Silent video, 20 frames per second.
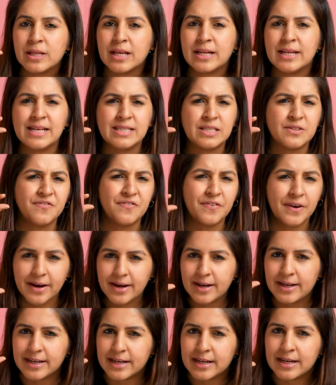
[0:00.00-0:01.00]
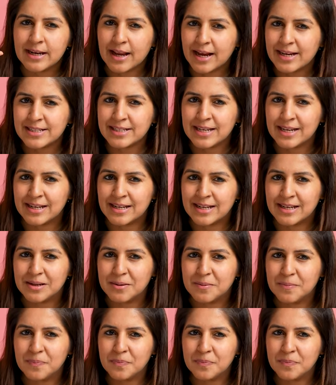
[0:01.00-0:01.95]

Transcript: that lets very little light in.